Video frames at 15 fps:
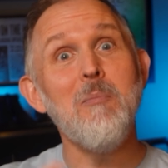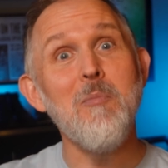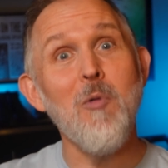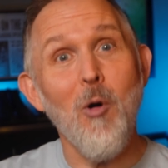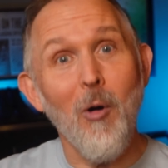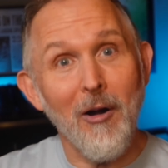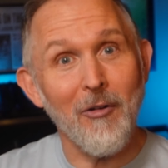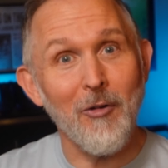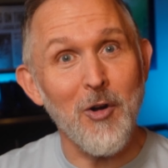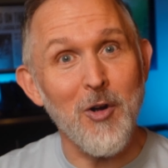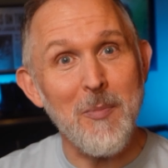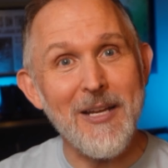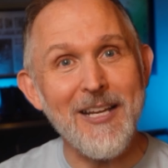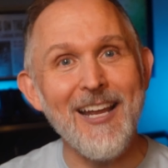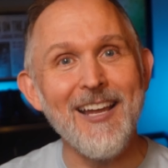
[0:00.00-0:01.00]
more
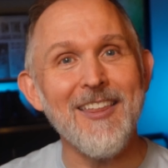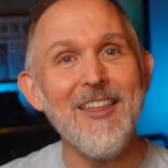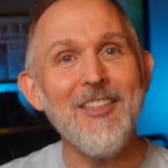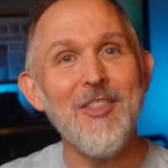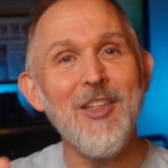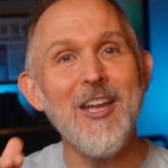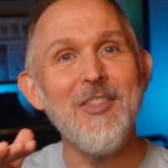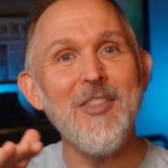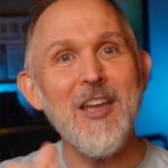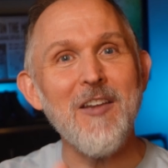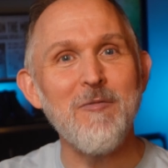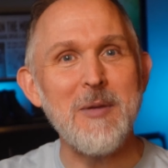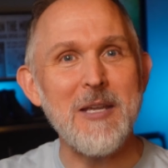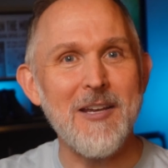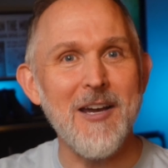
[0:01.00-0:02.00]
roomy than
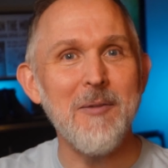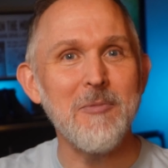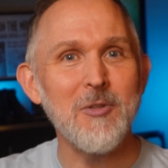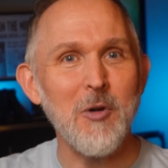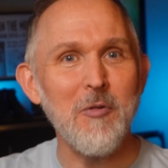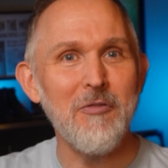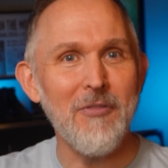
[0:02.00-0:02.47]
they've become so